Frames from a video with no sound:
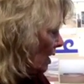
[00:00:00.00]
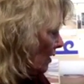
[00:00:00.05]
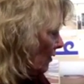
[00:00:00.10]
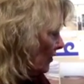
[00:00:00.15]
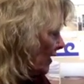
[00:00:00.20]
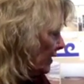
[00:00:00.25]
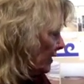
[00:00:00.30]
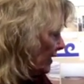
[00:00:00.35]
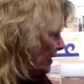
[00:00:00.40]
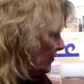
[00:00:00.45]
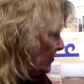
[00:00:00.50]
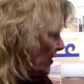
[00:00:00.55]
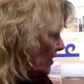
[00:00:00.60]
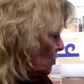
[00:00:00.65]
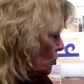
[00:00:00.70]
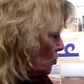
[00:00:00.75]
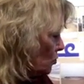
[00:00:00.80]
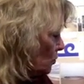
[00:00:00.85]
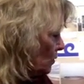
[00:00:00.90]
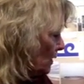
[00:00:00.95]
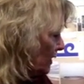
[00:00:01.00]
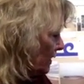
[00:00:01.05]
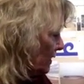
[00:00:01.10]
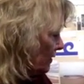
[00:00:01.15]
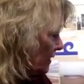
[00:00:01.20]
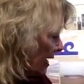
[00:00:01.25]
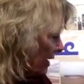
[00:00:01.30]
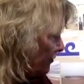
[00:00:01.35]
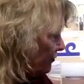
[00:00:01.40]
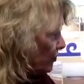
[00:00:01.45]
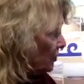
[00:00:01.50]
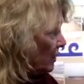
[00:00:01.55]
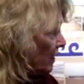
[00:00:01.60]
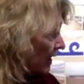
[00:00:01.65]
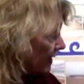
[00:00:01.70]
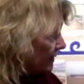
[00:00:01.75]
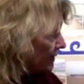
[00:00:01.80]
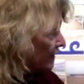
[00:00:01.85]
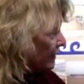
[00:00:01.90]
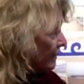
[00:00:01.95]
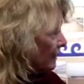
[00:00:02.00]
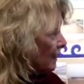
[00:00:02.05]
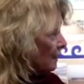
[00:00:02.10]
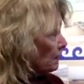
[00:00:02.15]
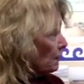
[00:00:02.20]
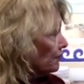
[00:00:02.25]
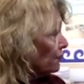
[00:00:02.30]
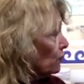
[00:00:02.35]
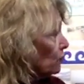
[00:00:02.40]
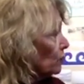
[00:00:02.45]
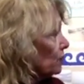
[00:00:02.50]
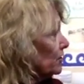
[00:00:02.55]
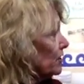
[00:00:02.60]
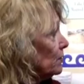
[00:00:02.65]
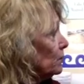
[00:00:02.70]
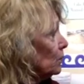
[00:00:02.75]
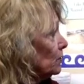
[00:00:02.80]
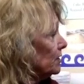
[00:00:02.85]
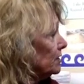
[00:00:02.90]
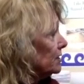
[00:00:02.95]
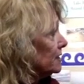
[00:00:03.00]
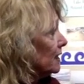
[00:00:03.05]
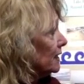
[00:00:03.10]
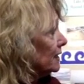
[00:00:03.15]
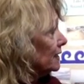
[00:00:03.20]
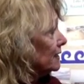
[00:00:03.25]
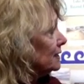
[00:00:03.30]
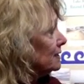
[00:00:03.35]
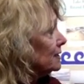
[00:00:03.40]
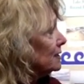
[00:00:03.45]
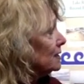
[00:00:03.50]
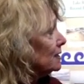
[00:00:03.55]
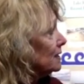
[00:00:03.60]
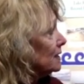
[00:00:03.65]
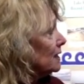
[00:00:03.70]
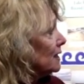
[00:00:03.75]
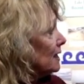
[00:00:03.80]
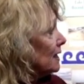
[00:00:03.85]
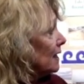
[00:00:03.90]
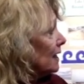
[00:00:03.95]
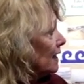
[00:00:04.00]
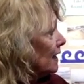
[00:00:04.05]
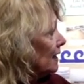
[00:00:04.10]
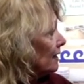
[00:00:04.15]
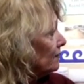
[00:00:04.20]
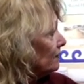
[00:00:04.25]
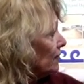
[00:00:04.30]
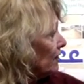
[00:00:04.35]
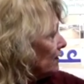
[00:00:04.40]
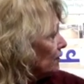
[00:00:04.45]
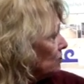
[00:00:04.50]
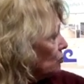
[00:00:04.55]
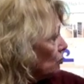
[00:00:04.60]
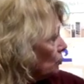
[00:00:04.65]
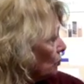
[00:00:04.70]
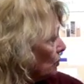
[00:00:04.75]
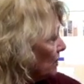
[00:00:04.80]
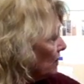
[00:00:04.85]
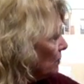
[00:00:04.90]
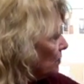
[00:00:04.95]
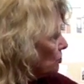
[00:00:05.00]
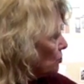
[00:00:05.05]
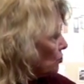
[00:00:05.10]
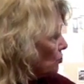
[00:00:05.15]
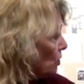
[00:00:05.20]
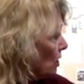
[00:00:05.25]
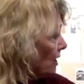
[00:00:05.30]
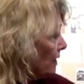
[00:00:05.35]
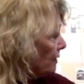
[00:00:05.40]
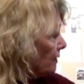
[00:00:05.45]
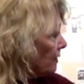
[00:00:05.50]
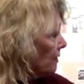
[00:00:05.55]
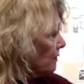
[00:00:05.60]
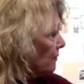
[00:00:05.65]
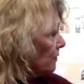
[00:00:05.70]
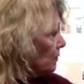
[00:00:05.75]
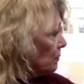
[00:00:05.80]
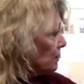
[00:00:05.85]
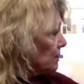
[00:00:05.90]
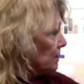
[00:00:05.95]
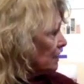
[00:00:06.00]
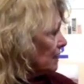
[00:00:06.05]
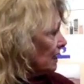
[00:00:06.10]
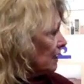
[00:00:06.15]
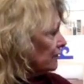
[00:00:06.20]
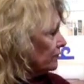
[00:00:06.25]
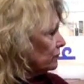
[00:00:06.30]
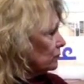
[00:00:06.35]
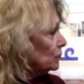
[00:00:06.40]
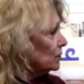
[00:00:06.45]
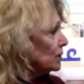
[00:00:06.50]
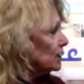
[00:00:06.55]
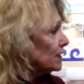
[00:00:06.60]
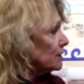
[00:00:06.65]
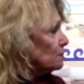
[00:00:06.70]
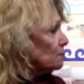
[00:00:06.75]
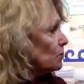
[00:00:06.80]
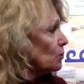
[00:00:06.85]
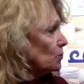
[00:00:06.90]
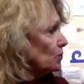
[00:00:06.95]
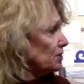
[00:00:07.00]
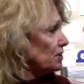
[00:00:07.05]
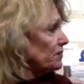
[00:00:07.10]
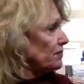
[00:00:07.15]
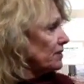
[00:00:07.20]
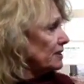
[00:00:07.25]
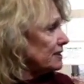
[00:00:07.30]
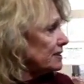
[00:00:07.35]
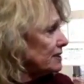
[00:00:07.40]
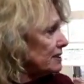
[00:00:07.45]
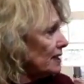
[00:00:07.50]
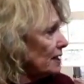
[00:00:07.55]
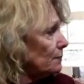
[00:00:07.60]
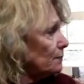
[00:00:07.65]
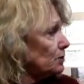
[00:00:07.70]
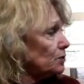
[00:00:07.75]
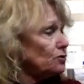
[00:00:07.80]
then eventually, as I said before, they were indicted. And then during the trial, there was a lot of really important events that happened